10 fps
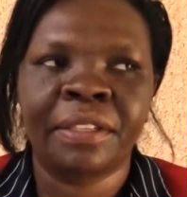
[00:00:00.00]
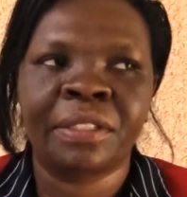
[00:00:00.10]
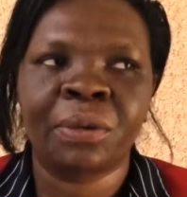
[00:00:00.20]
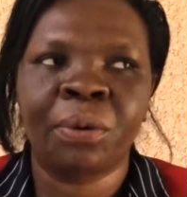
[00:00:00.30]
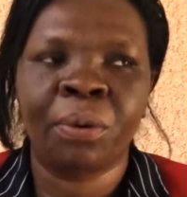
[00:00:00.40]

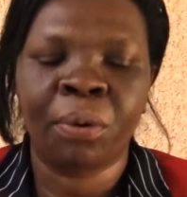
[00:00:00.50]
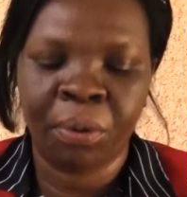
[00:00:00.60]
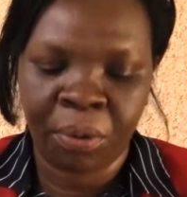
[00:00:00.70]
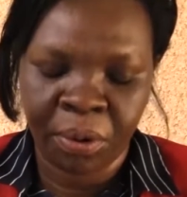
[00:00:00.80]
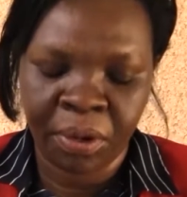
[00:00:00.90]
So
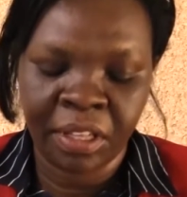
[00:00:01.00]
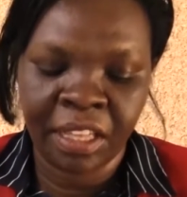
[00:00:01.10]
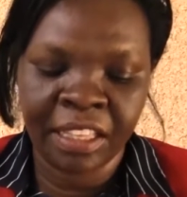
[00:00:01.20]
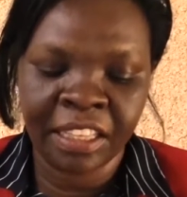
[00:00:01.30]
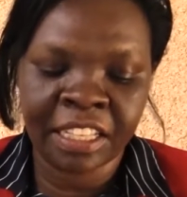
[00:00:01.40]

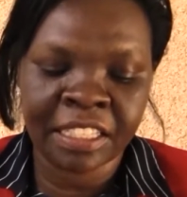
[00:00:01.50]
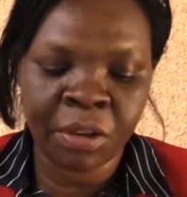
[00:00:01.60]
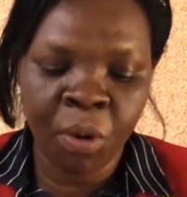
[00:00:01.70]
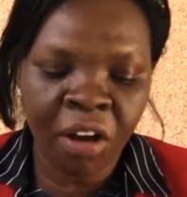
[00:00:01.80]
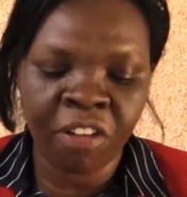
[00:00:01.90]
it is
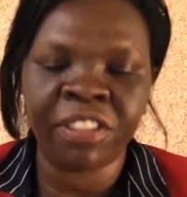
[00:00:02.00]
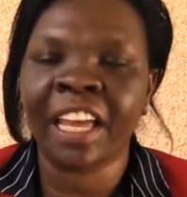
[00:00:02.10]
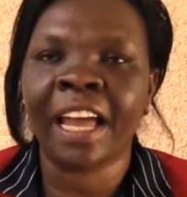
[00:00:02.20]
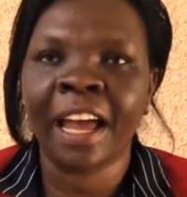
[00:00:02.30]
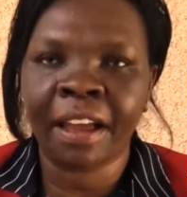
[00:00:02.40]
the work of
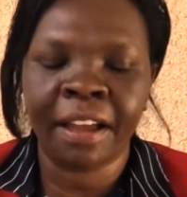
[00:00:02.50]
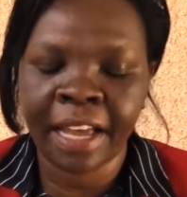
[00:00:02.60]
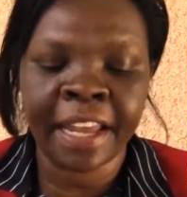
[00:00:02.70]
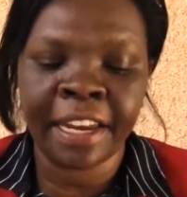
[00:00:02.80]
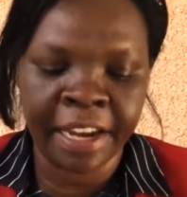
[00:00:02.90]
the
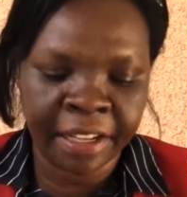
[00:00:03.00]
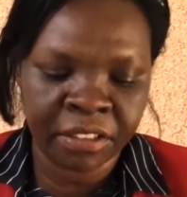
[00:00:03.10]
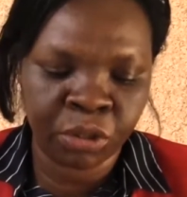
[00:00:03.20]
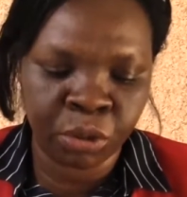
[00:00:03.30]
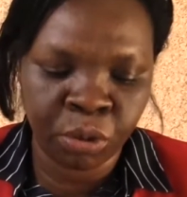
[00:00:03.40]
gardener
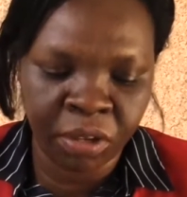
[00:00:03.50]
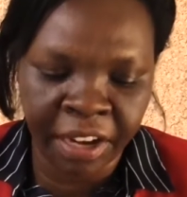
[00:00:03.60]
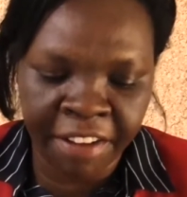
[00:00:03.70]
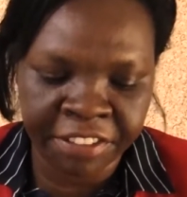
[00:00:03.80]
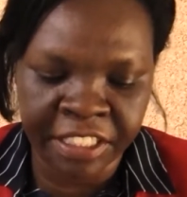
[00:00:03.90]
to do
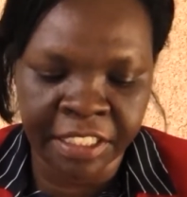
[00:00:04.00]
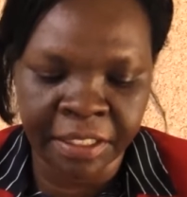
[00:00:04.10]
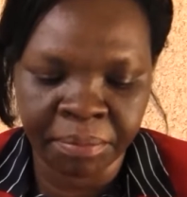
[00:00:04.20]
crafting,